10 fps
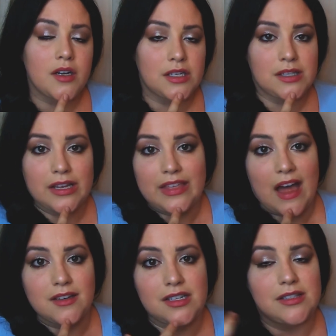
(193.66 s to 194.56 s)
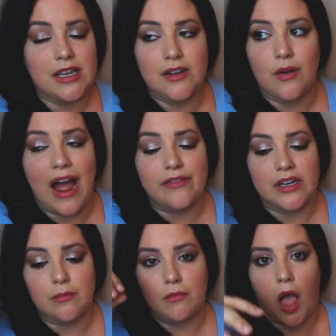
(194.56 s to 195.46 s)
just like that, just like
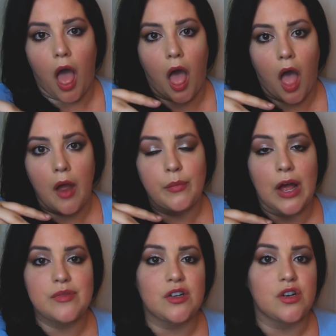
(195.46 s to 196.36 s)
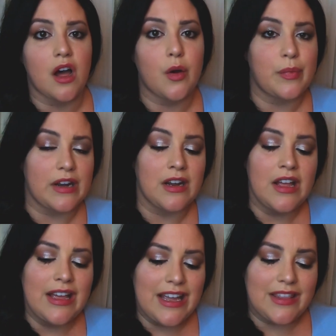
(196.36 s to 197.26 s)
gravity plops your jaw open,
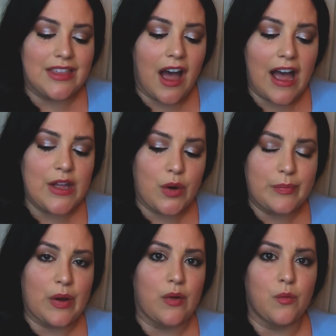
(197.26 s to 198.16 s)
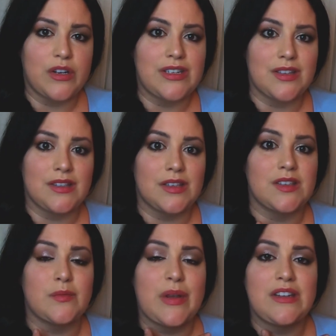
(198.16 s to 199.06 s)
the hyoid bone, which is
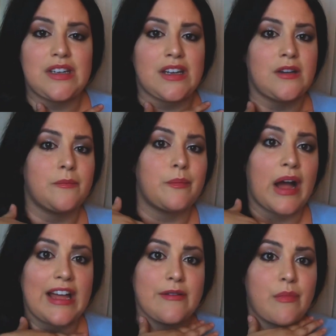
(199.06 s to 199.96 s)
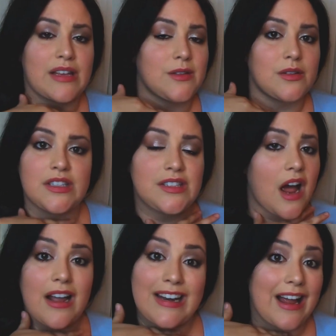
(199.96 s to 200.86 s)
suspended by muscles, it's
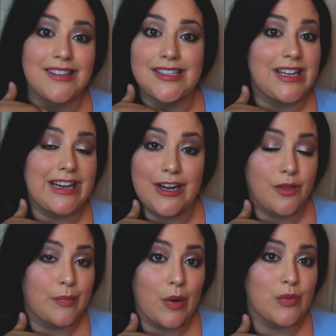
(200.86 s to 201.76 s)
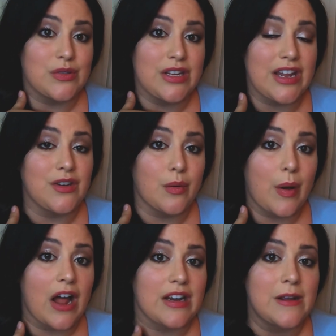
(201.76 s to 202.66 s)
not connected to any other bones in
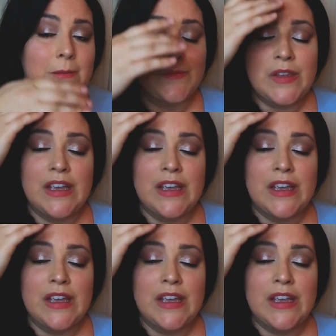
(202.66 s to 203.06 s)
your body,